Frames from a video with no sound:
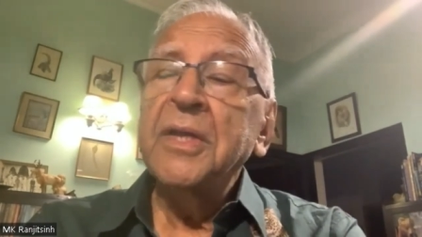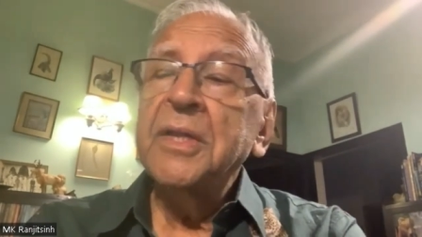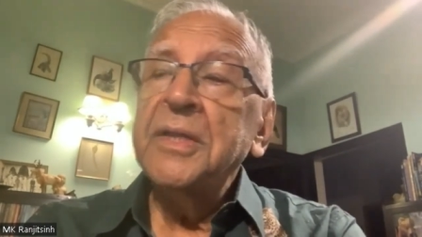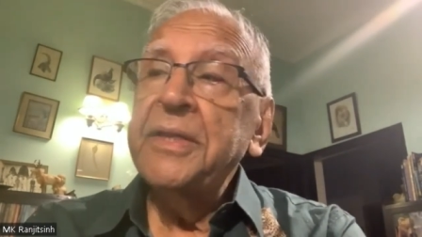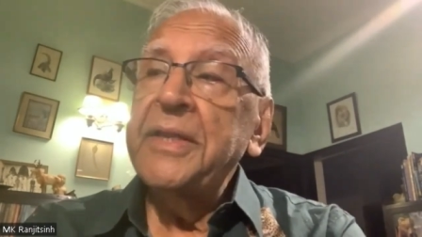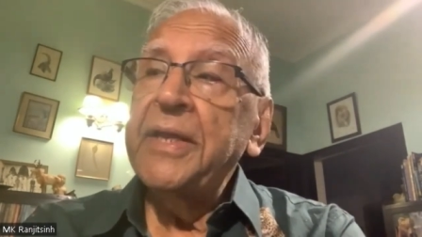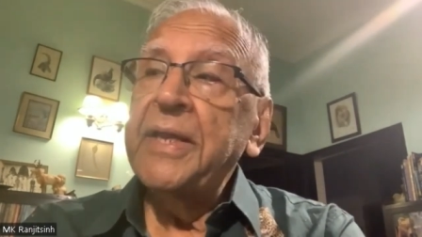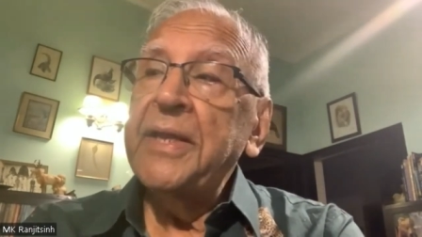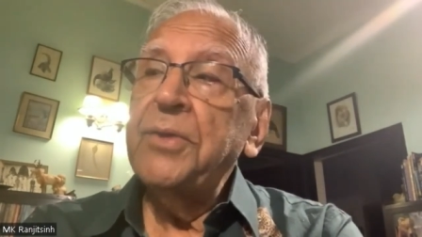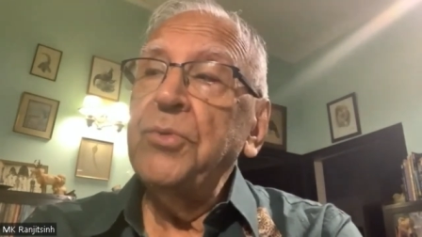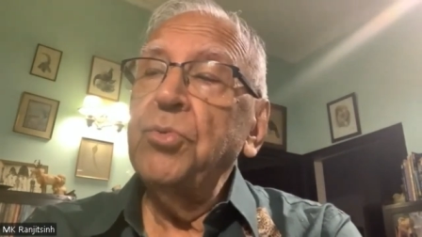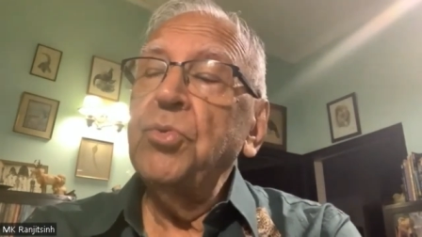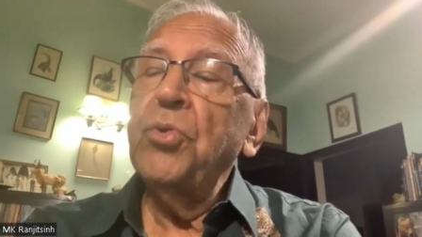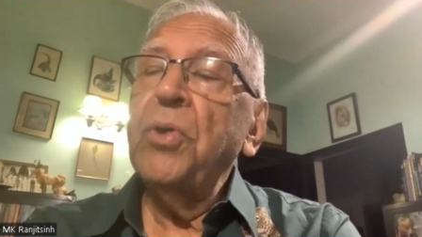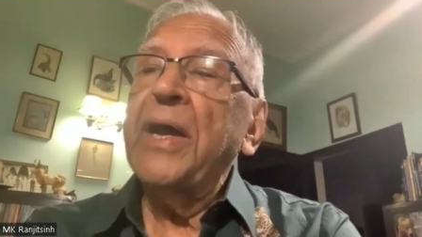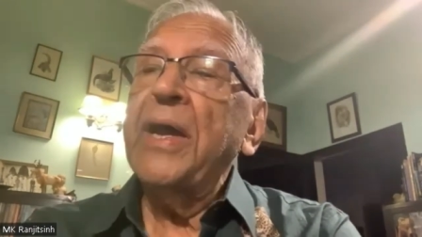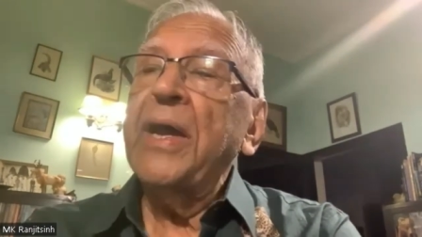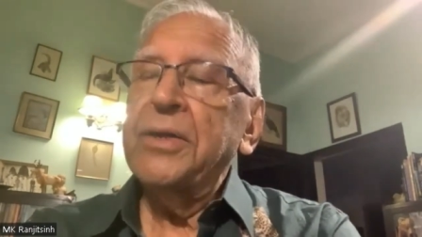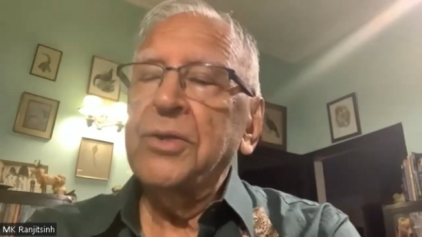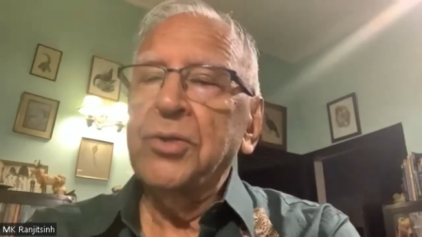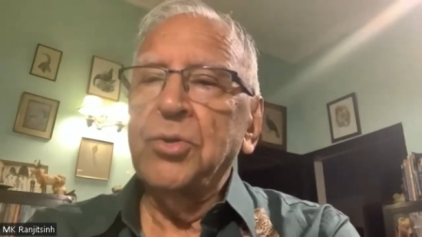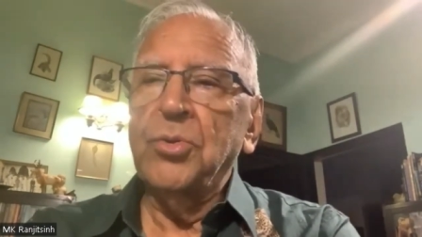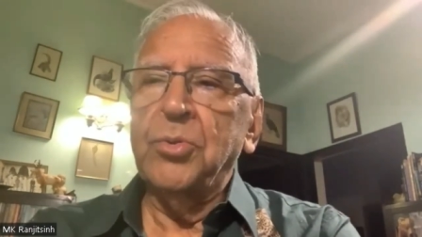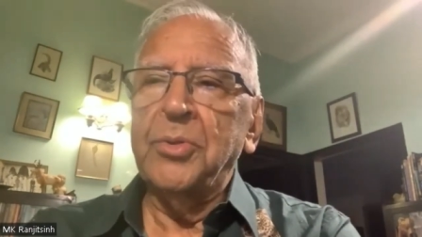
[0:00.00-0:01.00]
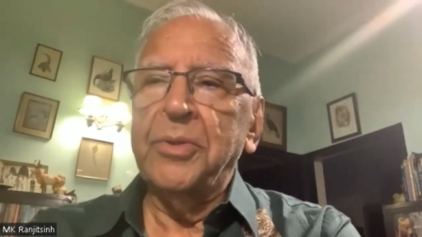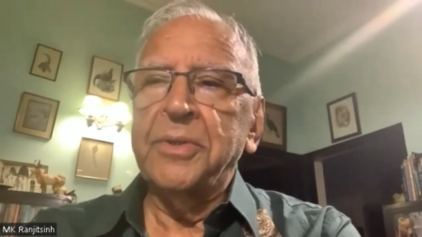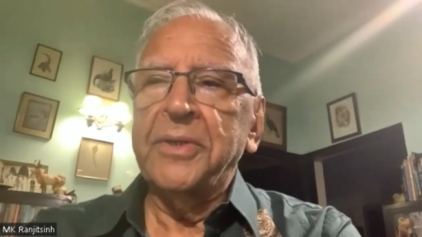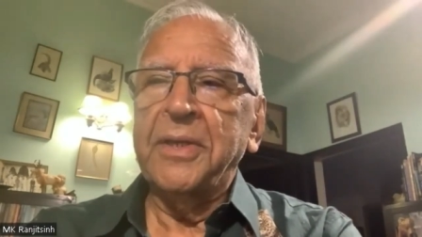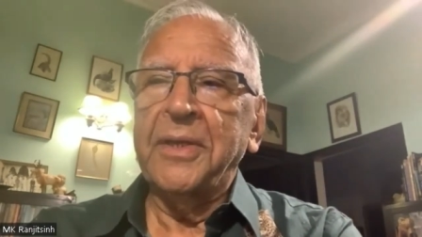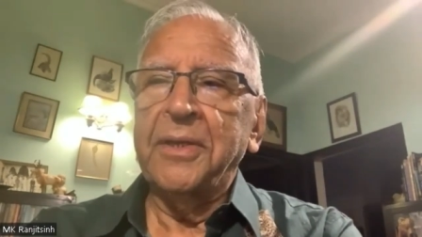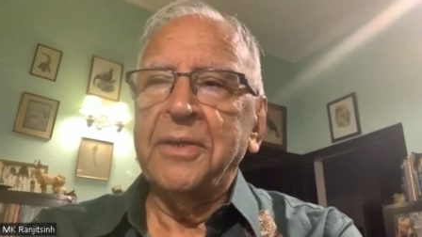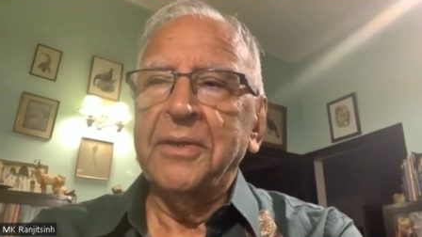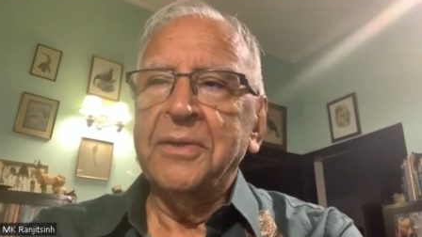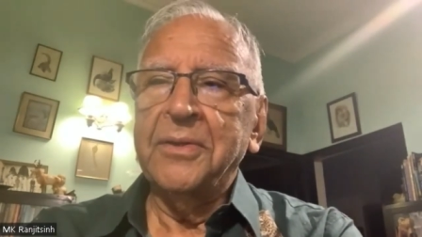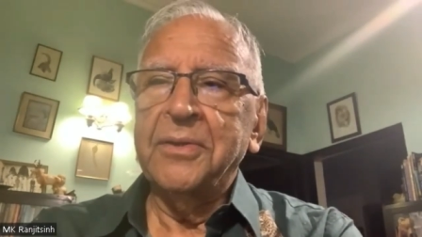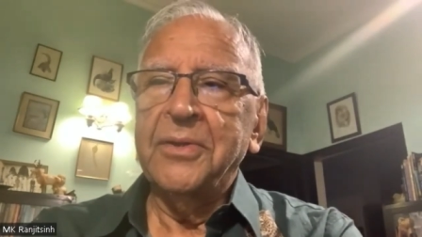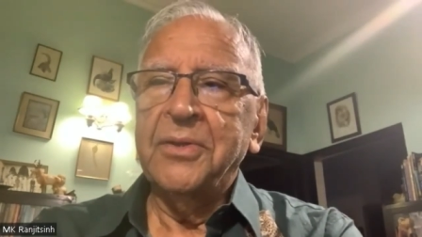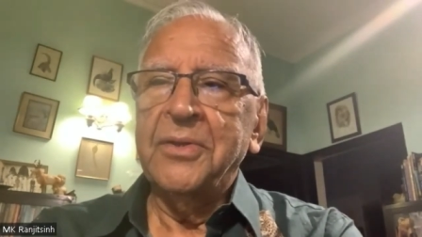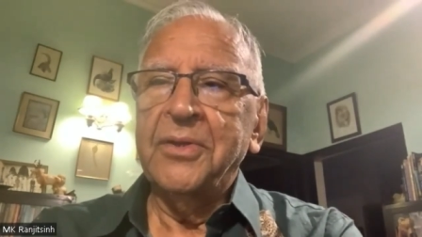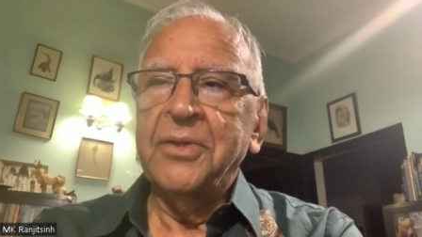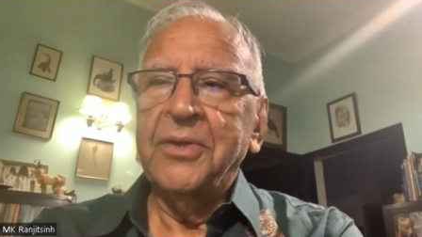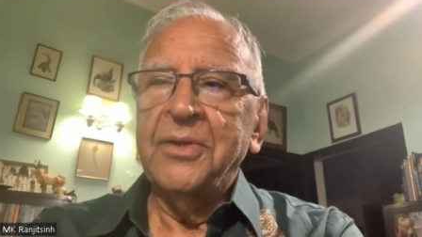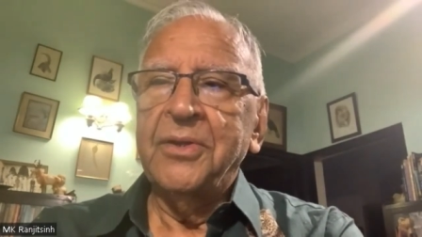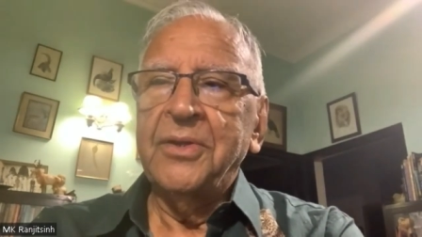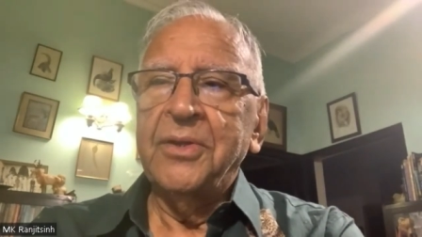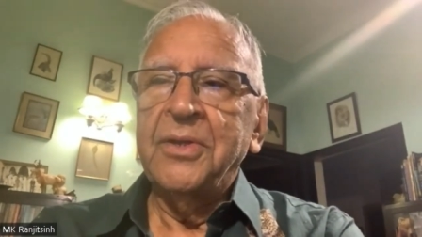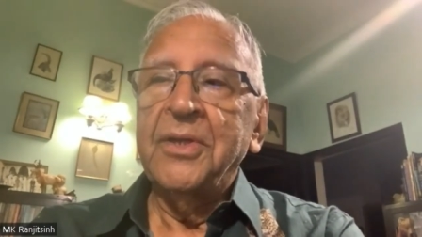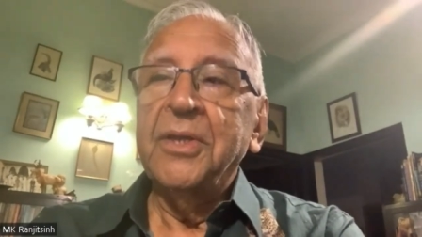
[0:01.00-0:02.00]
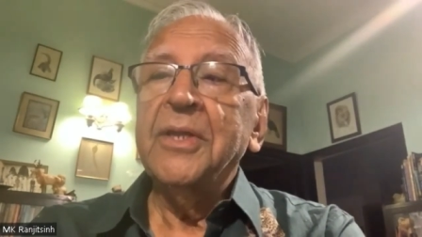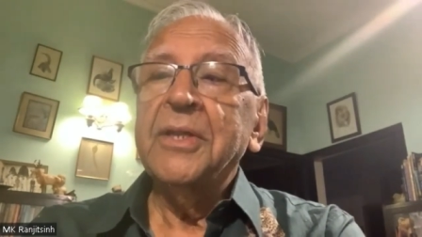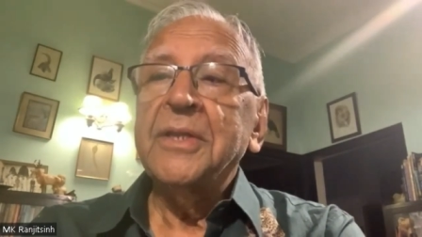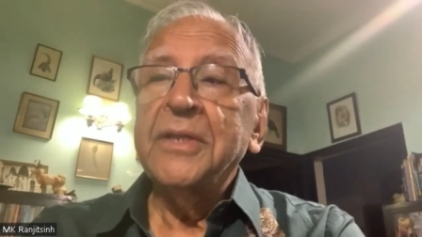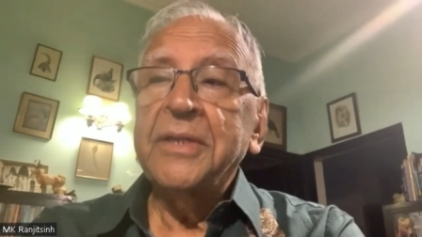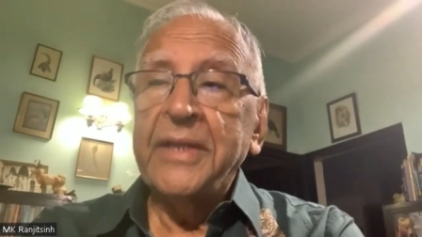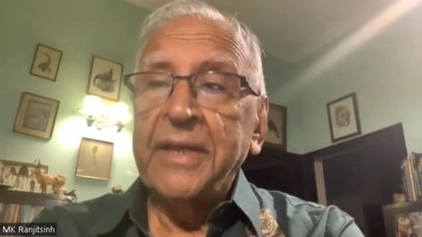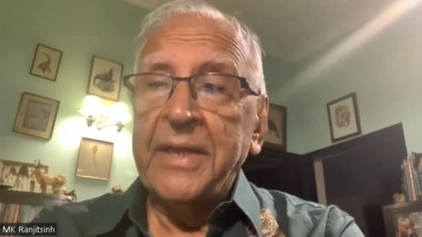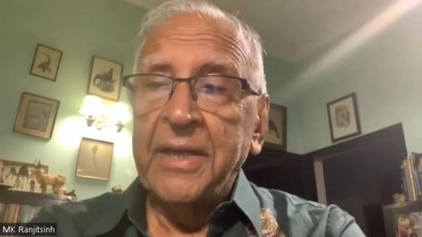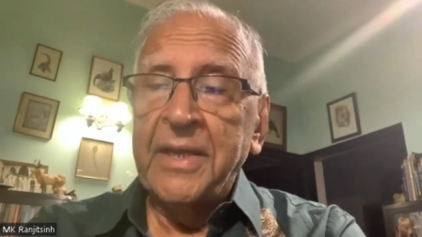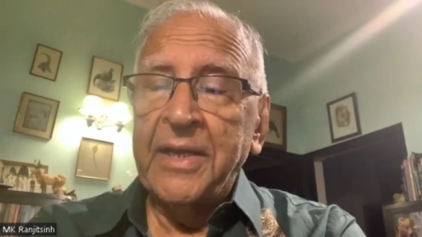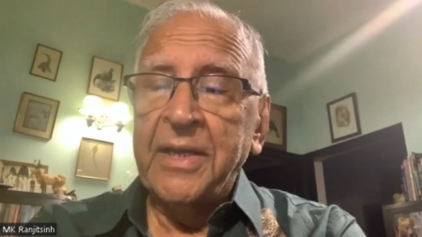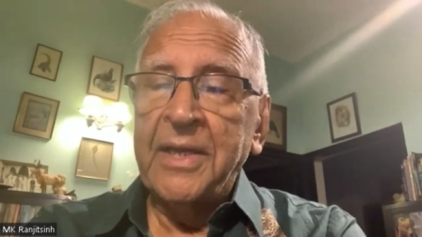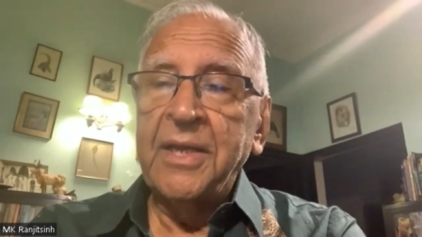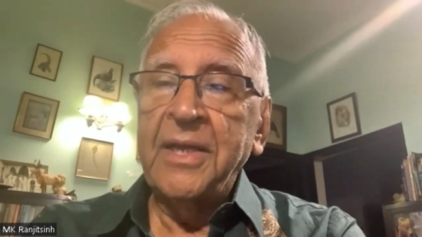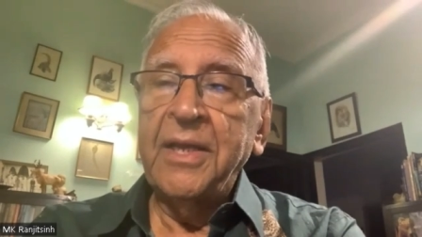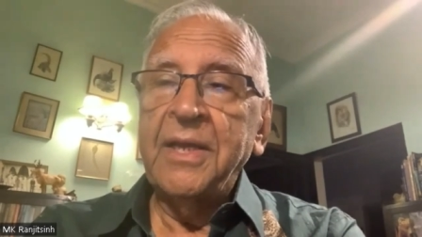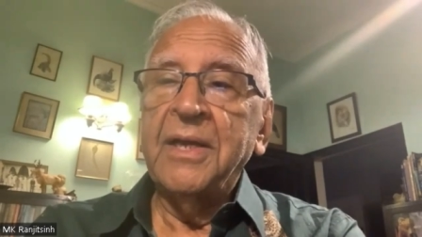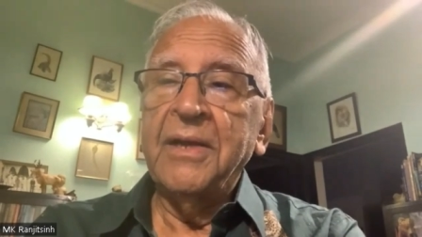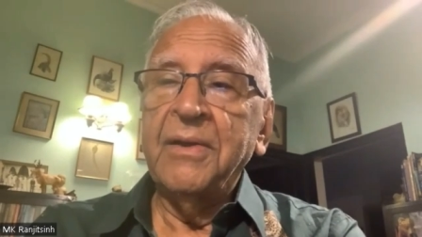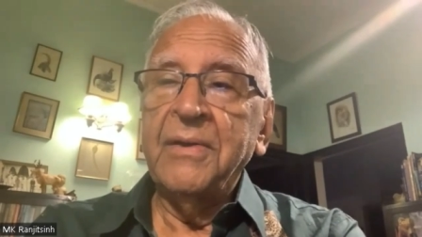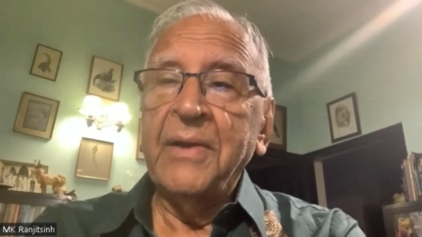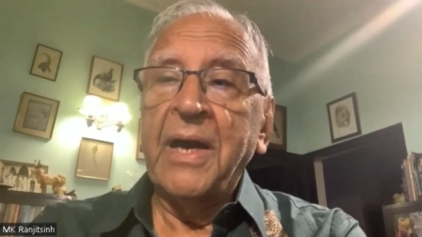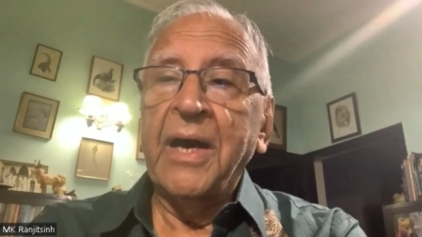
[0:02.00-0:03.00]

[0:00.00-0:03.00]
They do handholding. They